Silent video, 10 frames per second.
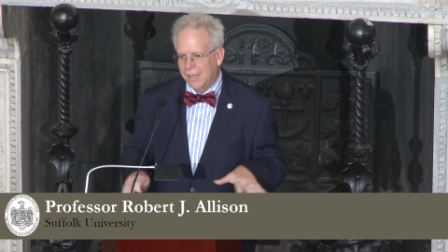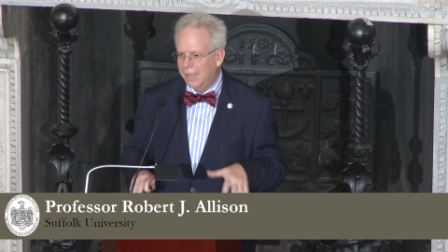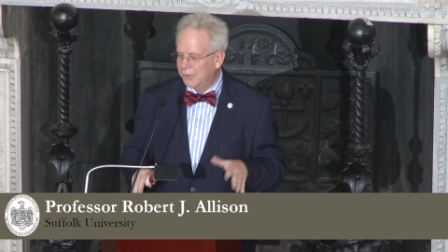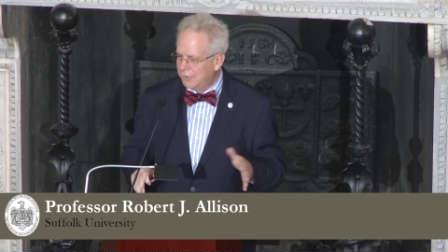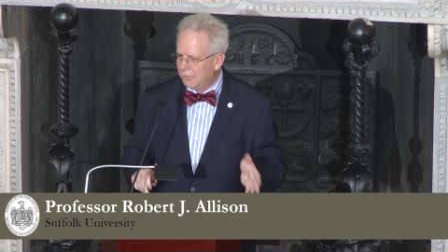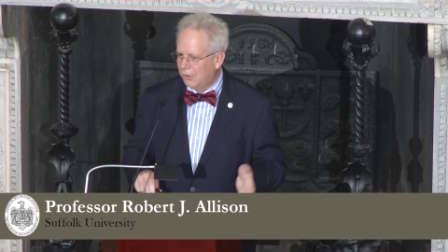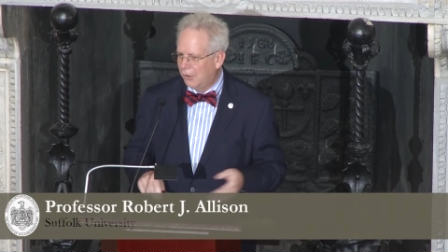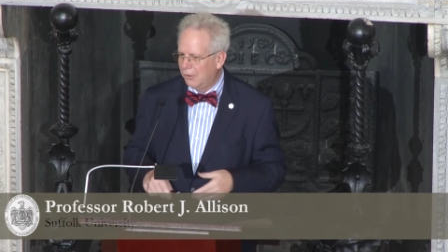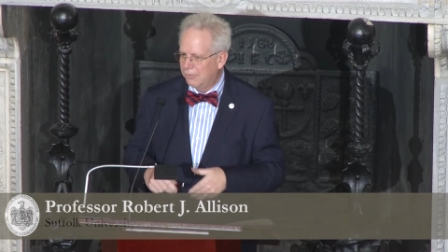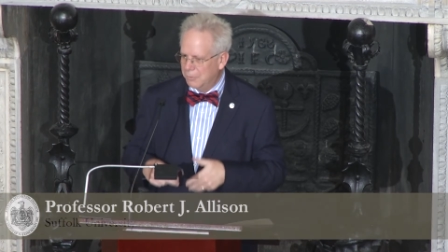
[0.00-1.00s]
last
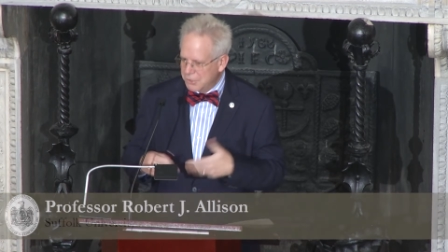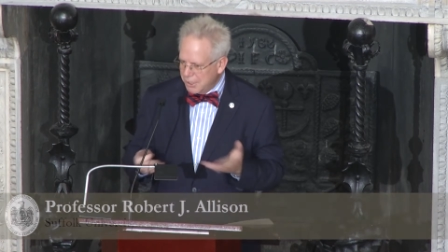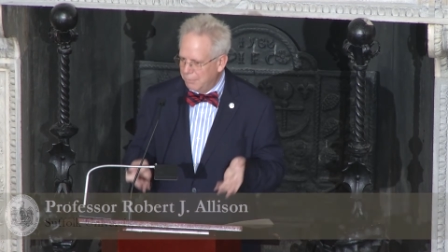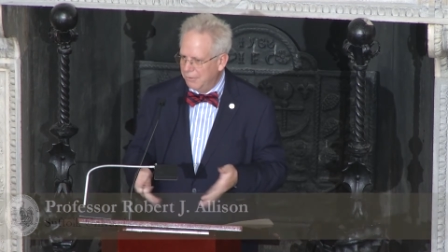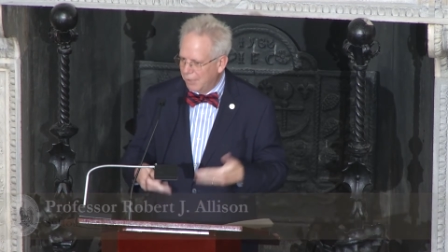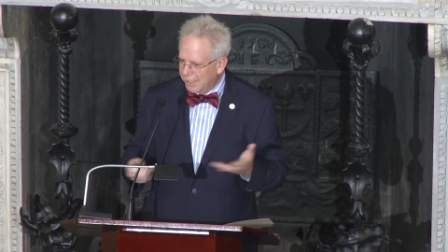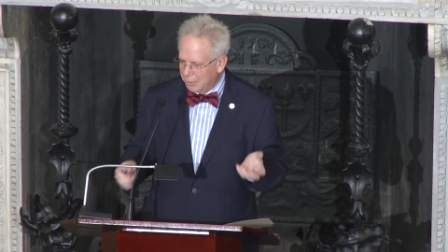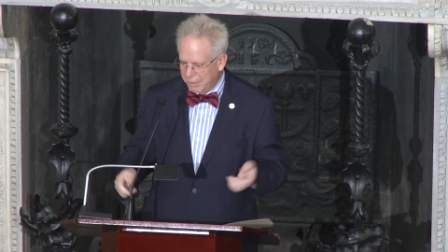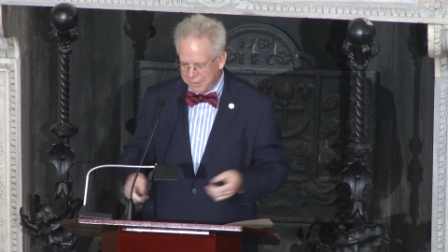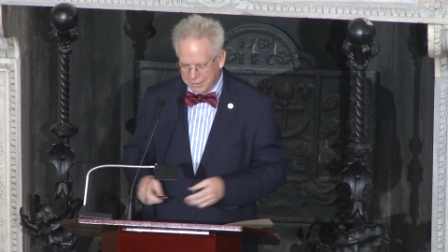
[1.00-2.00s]
fall from Chip
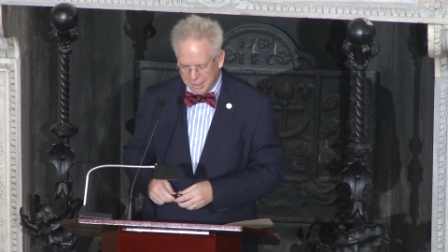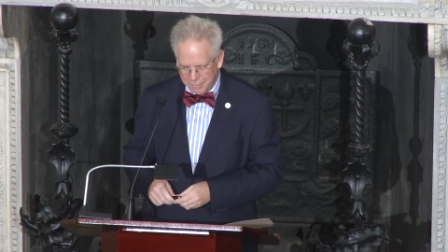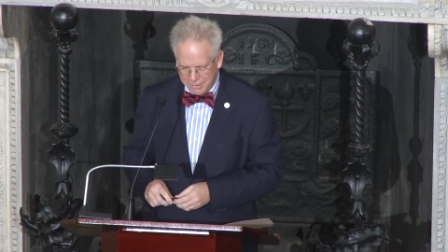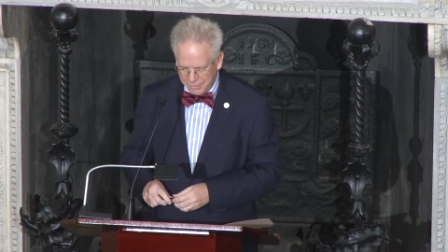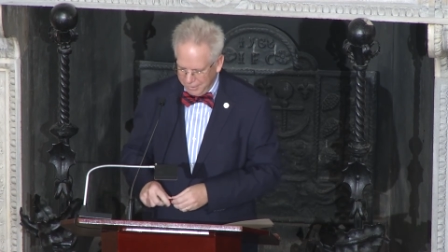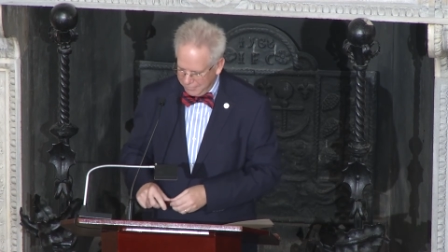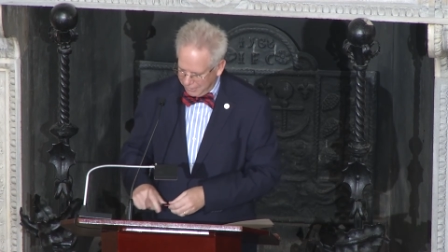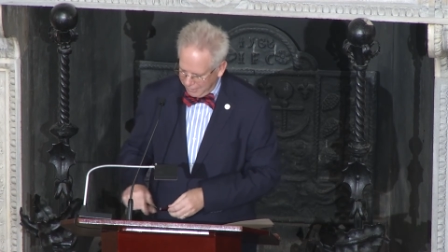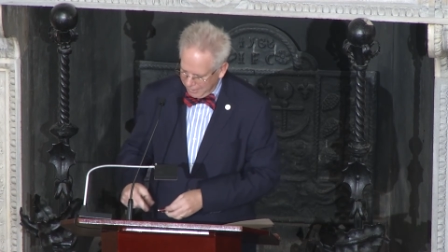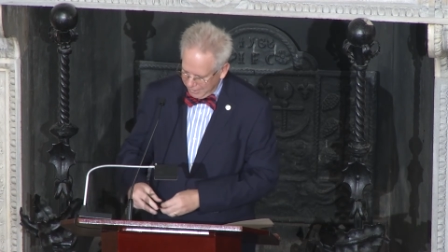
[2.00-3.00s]
inviting me to come and deliver